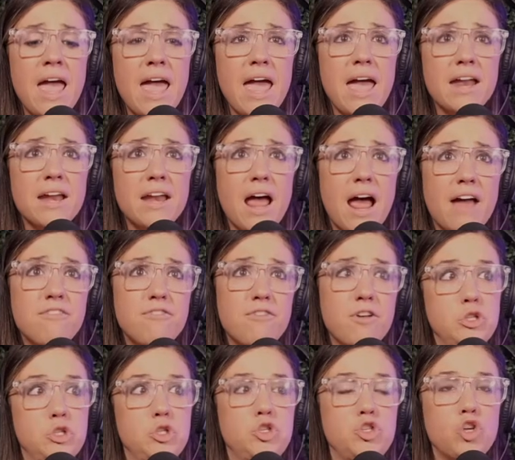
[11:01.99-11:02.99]
And I
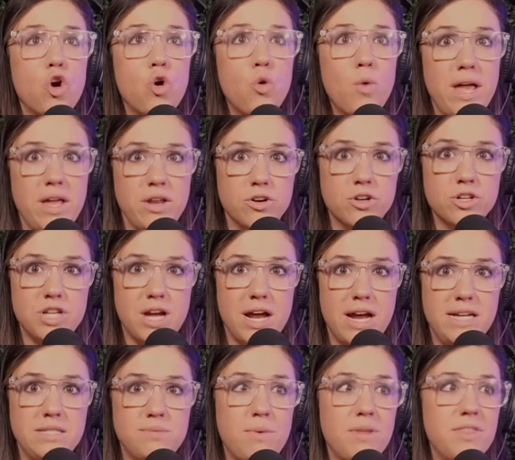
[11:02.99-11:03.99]
felt so
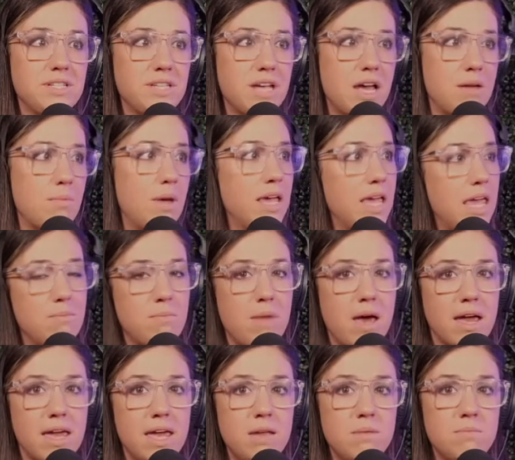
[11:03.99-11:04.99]
energized by the time mm-hmm. I came
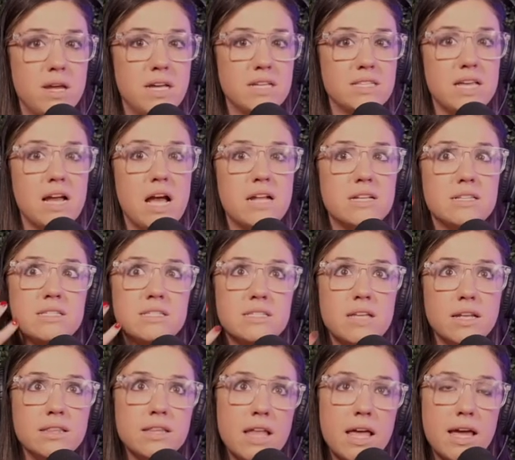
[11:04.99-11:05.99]
back in because I got
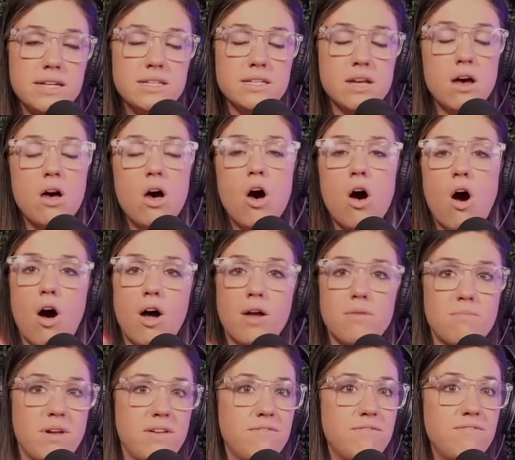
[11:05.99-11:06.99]
sunlight on
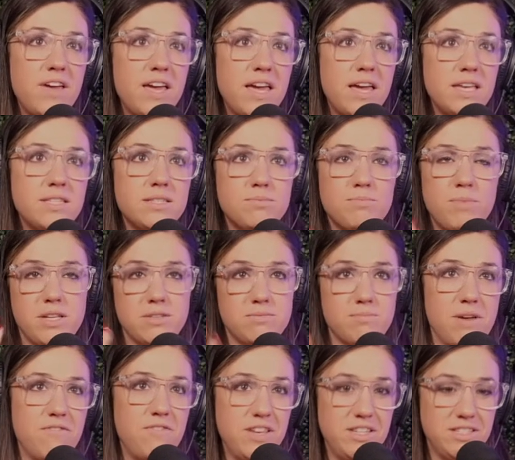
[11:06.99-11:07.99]
my face because
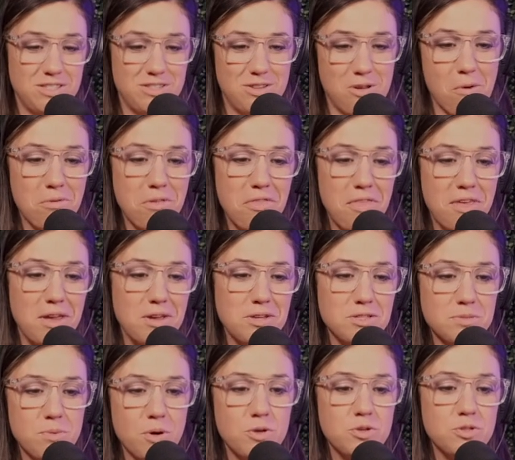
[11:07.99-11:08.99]
my face is the only thing
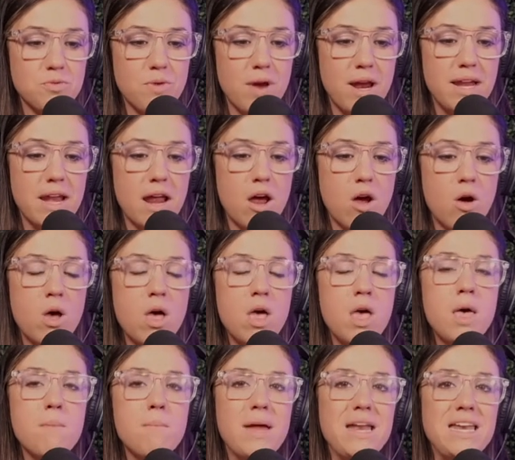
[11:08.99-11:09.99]
exposed right now,
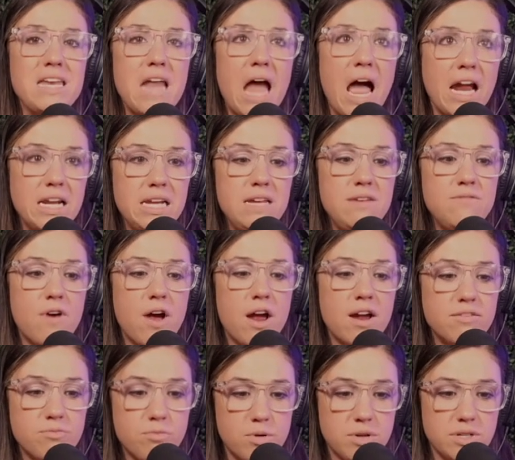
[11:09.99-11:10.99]
but
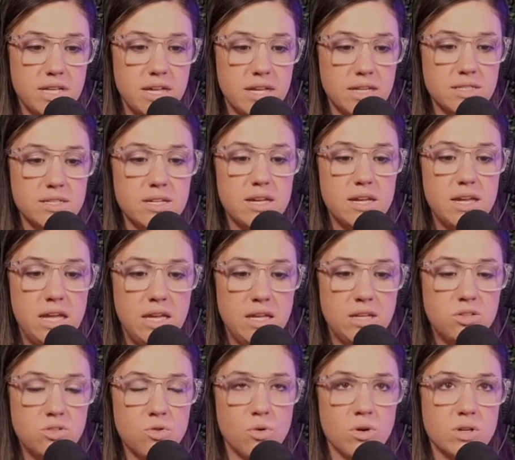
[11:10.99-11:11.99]
ninety-five percent
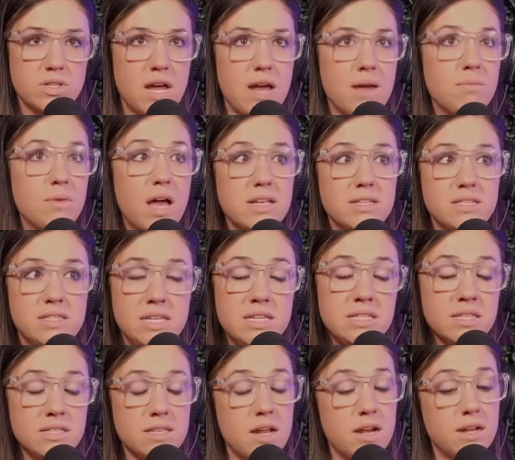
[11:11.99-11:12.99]
indoor time. Guys, this
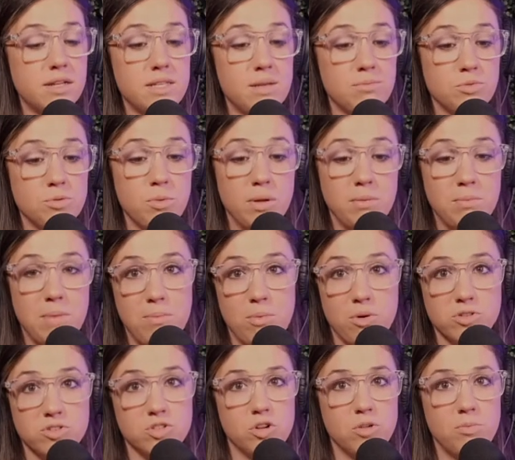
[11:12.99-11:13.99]
is unacceptable in my
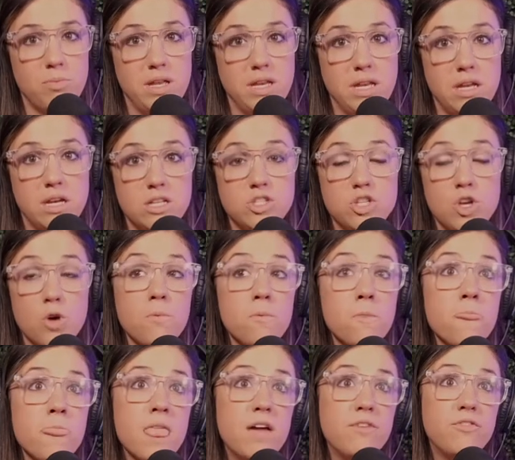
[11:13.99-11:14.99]
personal opinion. And so
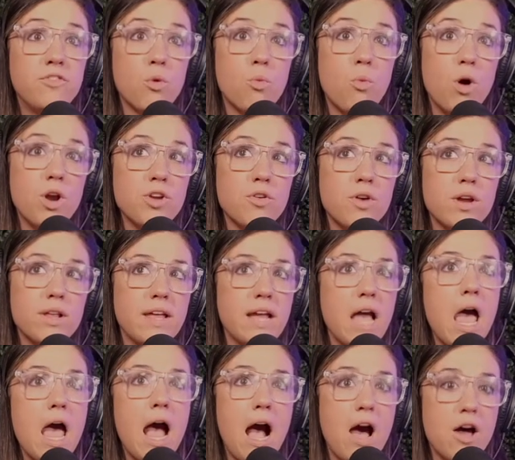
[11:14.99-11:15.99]
yep. if you're wondering like,
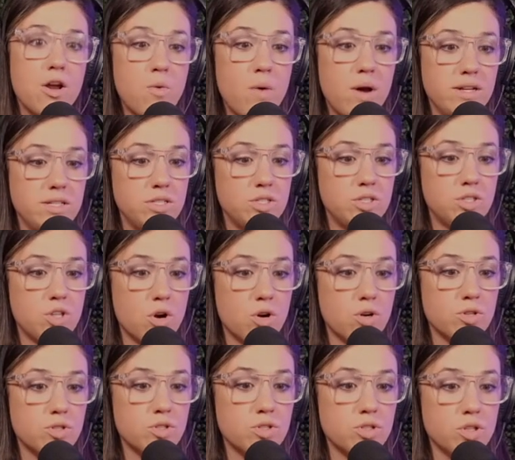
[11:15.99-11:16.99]
how do I
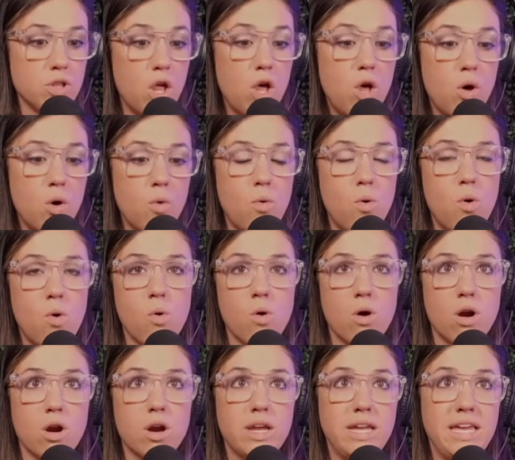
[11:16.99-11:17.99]
start slow
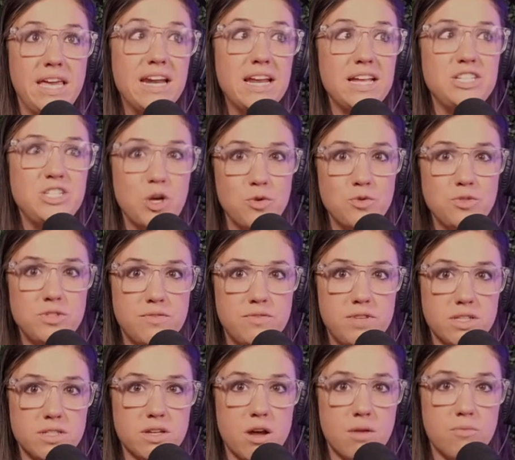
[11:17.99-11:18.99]
or get a dose of
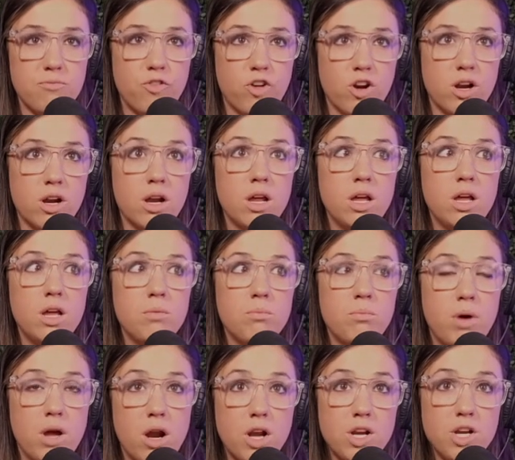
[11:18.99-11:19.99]
discomfort,
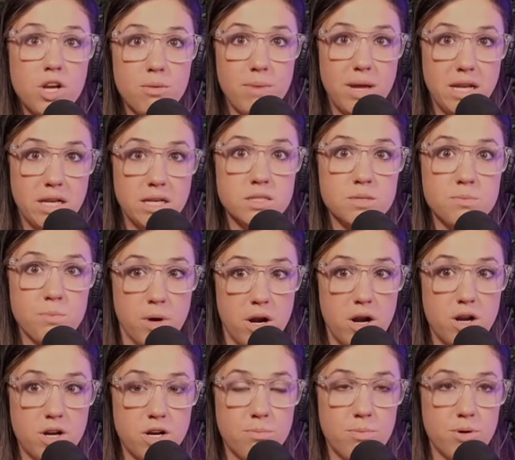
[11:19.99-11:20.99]
put on your mittens, put
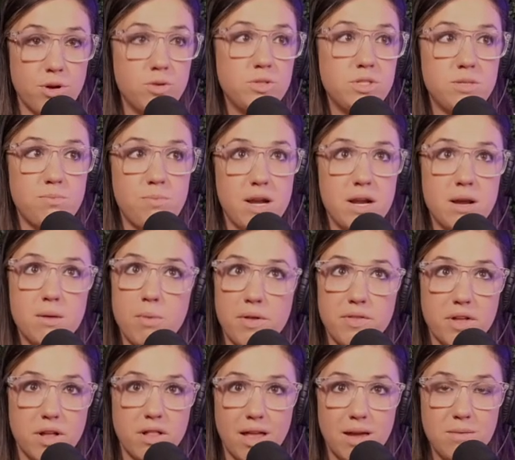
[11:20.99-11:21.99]
on your boots, depending upon
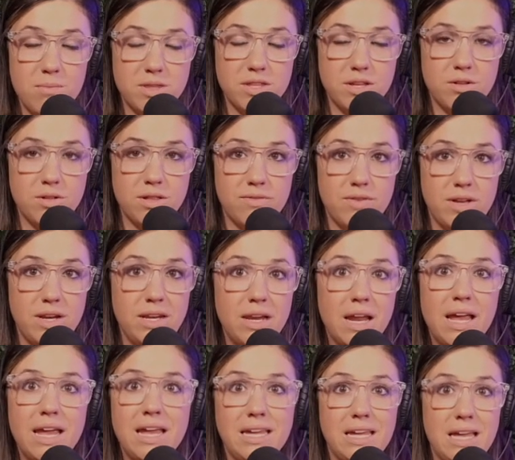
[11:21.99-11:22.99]
the climate that you live in,
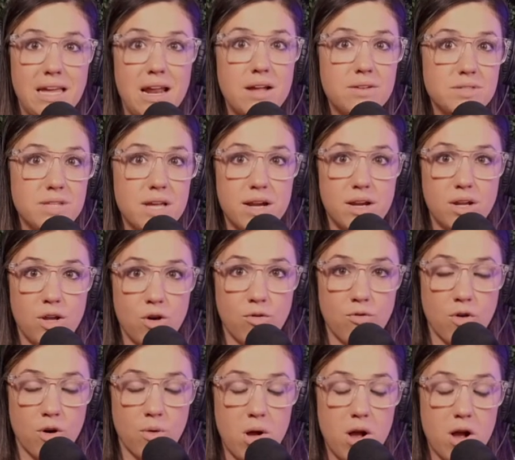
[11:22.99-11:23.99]
get outside and go
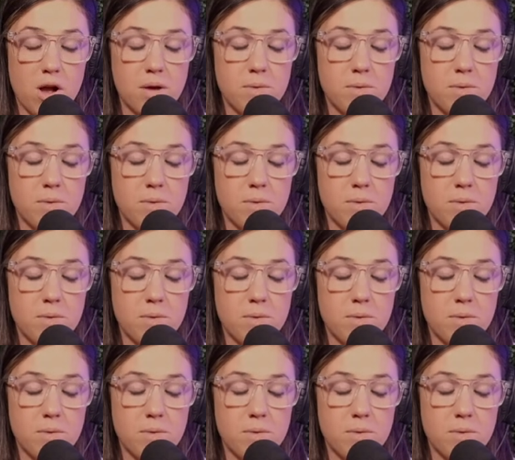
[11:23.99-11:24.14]
for a walk.